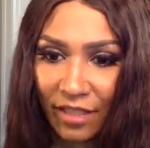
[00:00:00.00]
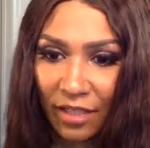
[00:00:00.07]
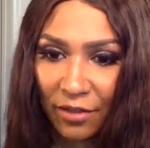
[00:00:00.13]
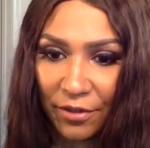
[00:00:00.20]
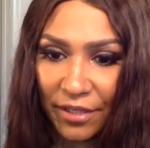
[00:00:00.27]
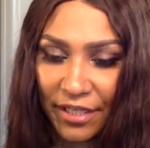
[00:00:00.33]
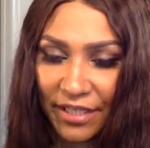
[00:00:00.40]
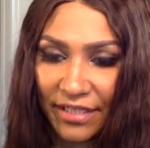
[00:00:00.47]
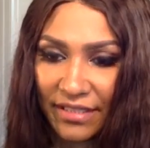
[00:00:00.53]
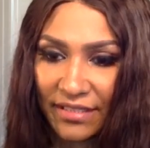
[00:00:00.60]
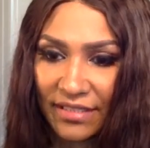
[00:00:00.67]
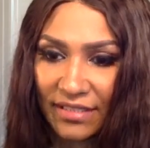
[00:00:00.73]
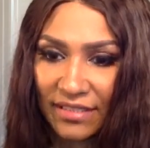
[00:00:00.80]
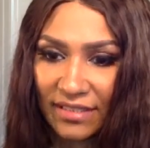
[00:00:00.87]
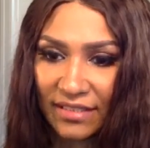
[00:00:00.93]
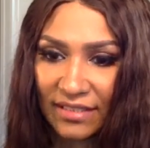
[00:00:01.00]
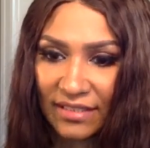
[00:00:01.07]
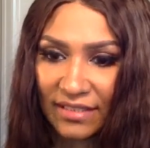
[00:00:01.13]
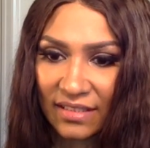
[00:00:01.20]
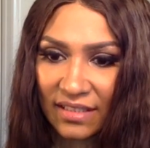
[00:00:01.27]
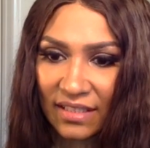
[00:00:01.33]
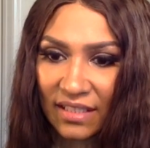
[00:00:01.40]
Okay.
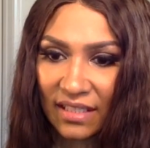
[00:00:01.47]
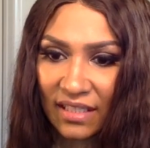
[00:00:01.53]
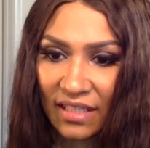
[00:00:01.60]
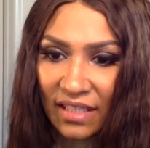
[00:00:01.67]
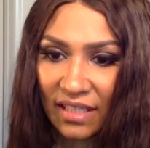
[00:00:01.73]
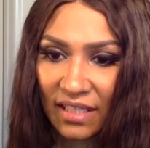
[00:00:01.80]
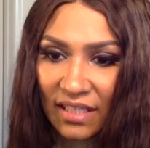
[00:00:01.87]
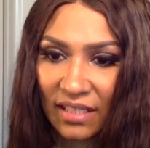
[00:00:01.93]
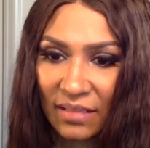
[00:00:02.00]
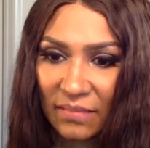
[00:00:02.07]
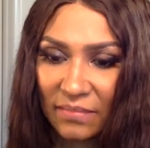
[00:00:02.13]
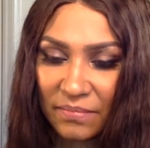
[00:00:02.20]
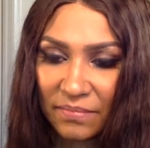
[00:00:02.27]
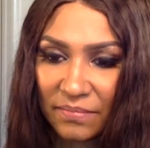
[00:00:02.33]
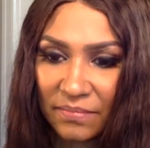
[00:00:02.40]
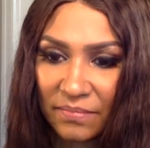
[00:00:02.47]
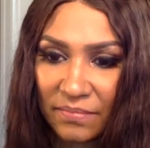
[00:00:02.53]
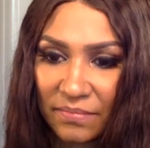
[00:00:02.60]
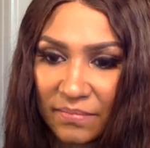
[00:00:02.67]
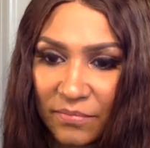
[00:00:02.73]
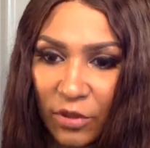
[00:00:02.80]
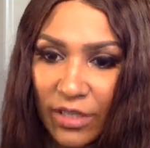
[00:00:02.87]
Well,
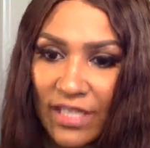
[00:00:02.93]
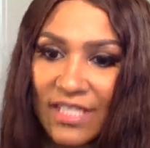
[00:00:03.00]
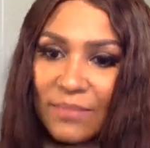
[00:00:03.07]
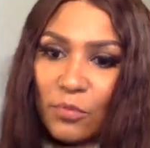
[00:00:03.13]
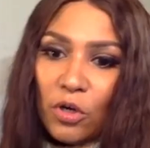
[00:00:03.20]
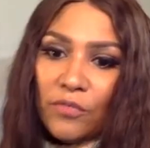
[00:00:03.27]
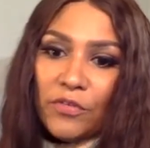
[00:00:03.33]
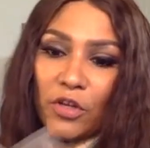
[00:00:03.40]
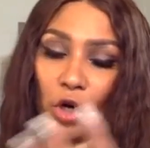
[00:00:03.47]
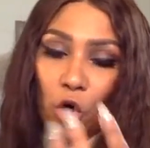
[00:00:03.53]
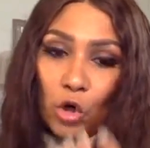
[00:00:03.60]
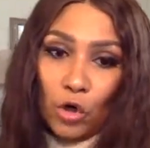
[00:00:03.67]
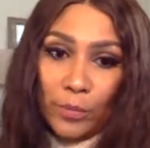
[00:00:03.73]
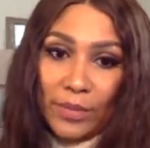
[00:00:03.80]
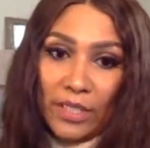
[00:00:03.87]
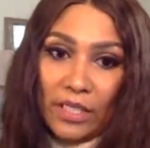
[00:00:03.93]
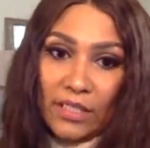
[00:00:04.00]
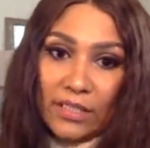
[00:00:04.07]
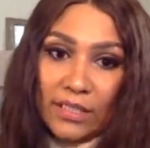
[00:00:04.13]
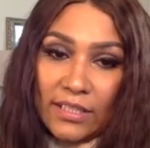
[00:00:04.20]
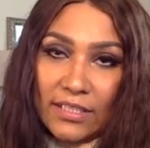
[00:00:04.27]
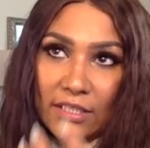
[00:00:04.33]
it's more of an
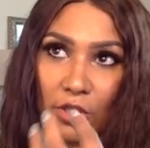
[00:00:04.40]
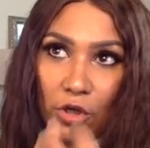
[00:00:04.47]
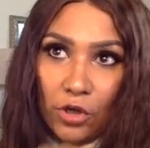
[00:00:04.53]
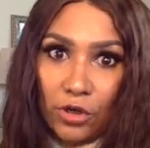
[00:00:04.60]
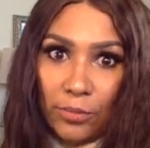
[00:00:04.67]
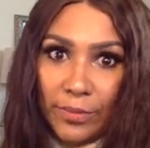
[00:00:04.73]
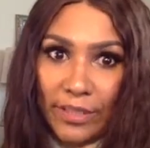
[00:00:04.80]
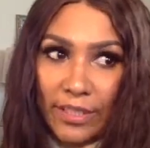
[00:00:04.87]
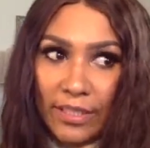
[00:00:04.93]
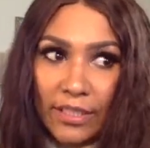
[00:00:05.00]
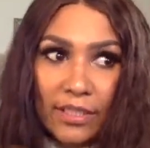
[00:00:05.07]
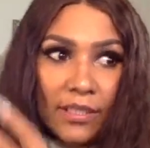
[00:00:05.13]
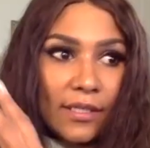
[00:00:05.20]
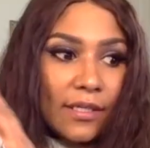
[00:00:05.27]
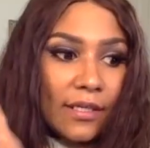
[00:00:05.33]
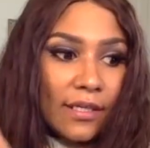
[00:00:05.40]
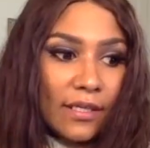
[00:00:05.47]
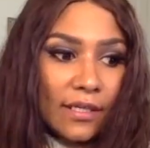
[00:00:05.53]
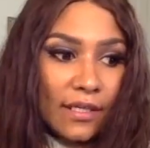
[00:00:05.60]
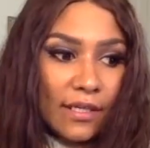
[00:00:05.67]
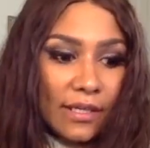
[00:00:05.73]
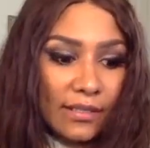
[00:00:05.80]
herby. It's an herby
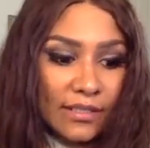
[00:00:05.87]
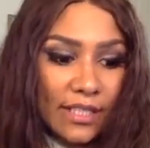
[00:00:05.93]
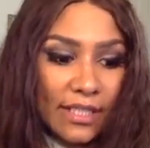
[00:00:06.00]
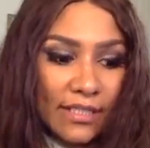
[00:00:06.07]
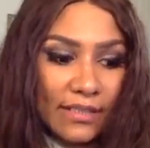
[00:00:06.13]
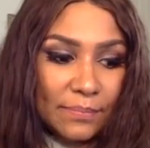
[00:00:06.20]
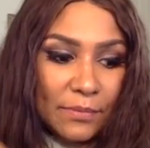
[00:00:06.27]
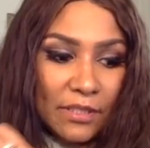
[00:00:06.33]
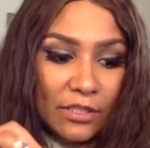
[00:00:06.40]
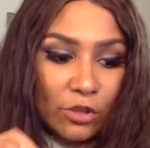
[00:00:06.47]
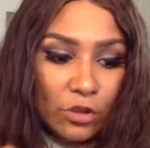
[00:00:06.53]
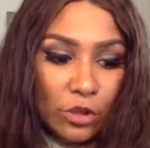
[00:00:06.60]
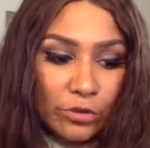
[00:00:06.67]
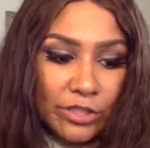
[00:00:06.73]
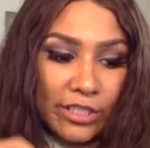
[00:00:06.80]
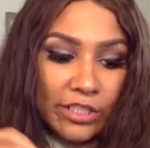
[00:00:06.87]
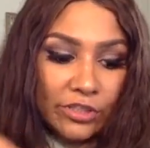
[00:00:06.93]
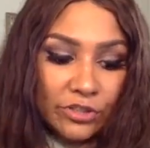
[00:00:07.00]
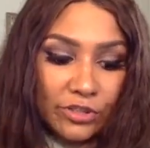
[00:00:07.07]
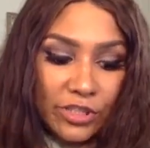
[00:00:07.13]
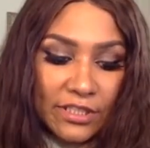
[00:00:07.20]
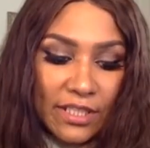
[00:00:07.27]
taste, but
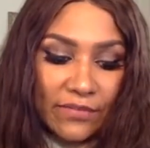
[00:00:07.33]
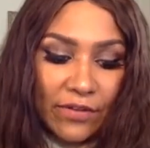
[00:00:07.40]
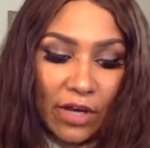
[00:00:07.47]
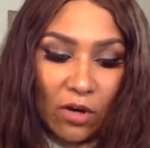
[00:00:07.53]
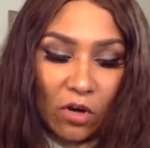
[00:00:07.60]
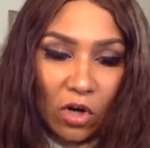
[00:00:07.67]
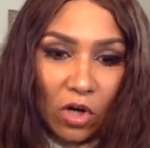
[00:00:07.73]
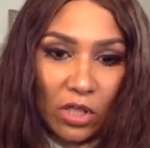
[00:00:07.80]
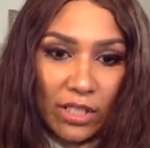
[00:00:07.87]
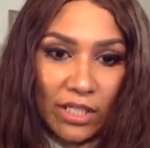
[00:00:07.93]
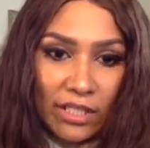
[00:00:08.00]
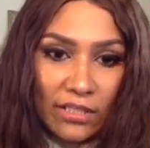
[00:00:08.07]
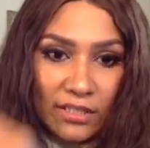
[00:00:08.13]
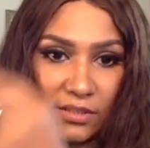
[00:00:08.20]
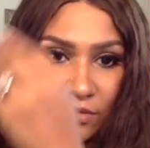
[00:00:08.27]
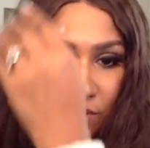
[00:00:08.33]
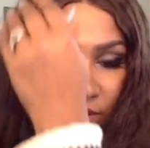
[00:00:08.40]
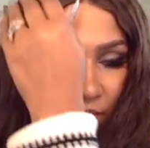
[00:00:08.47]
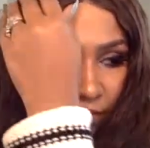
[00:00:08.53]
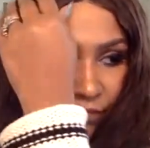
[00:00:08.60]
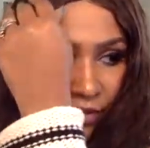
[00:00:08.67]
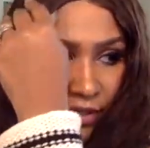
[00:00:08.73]
tincture does have alcohol in it, so
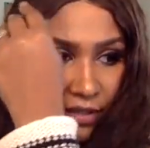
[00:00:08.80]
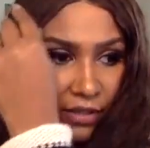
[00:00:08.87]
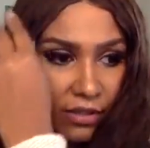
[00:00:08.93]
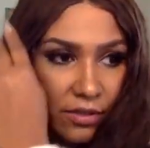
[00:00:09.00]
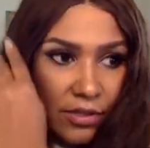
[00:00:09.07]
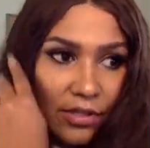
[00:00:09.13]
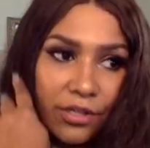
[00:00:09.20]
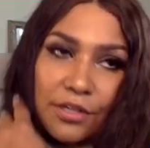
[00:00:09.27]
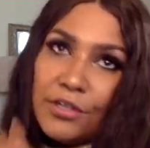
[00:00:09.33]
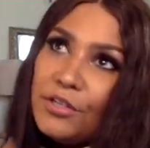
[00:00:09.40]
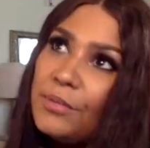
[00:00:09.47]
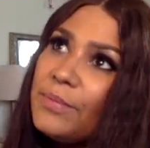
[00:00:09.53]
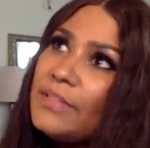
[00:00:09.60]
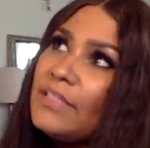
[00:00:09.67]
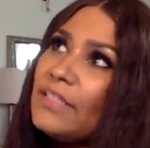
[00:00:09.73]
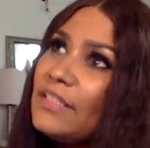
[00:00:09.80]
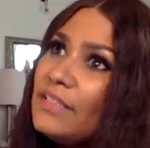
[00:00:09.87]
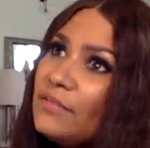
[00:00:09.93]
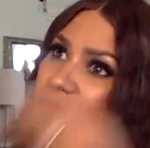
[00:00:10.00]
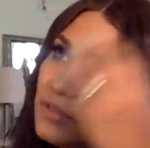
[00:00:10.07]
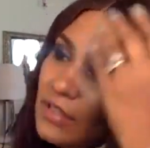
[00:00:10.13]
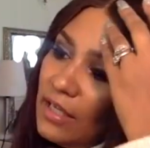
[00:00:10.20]
you have like a herby
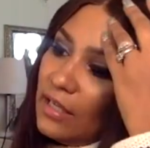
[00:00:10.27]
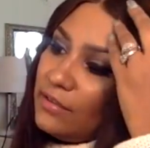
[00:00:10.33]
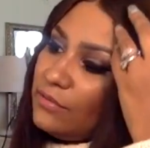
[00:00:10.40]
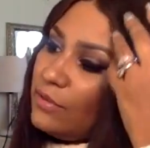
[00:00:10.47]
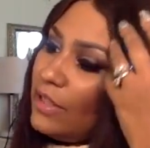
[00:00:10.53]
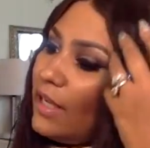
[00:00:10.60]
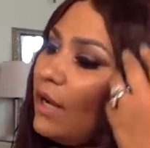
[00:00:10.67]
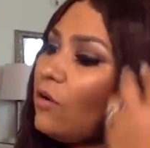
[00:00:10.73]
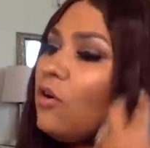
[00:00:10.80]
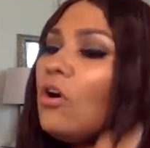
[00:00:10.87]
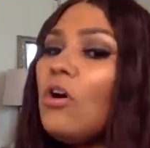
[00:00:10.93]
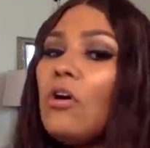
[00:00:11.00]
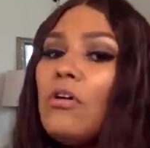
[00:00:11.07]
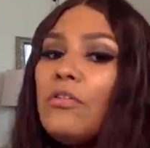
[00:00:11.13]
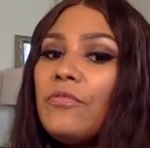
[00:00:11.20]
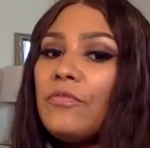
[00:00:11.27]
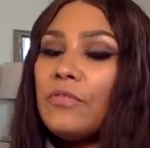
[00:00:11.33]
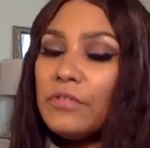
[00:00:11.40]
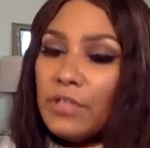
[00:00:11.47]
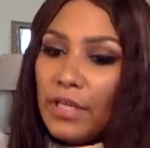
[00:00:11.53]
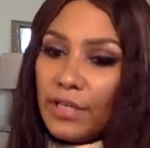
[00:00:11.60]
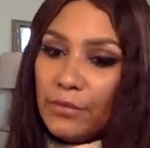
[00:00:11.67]
taste with it, with alcohol
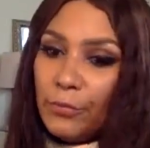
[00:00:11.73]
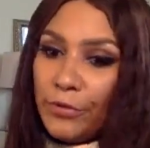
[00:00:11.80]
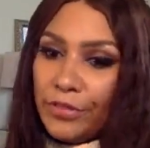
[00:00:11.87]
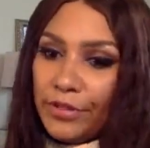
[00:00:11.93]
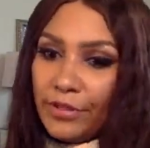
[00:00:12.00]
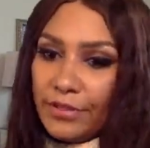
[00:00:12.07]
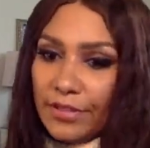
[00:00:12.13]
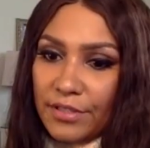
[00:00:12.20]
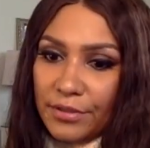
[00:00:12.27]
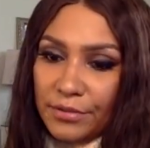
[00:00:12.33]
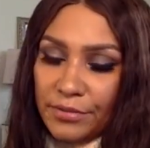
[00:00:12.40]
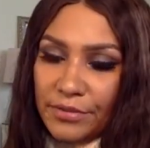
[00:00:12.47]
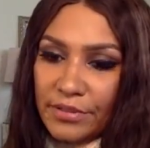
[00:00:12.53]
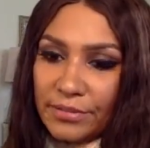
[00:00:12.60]
with it. So